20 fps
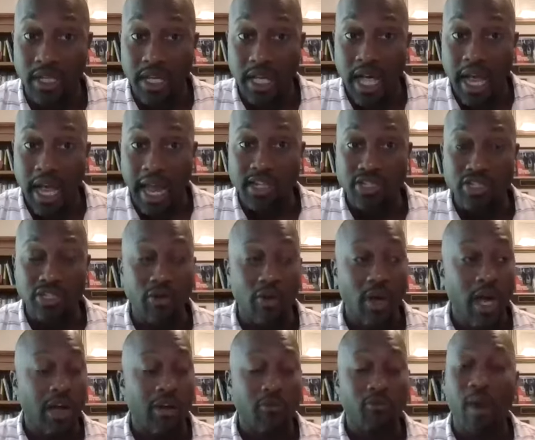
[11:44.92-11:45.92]
And so
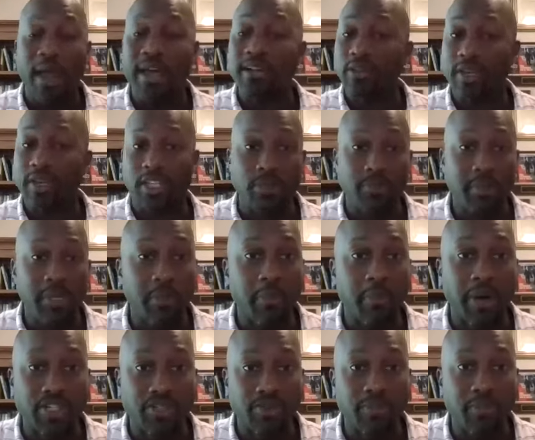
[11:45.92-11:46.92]
Randal can speak
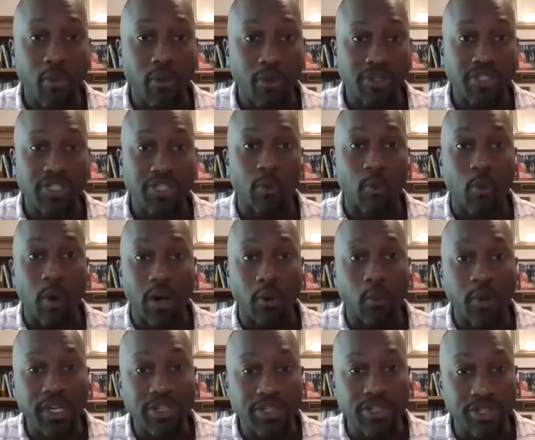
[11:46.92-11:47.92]
much more to what
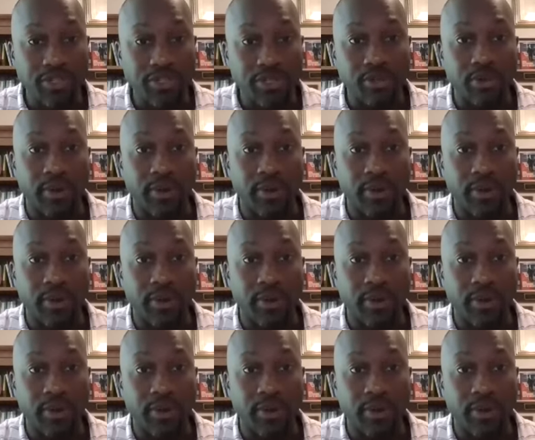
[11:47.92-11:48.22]
we do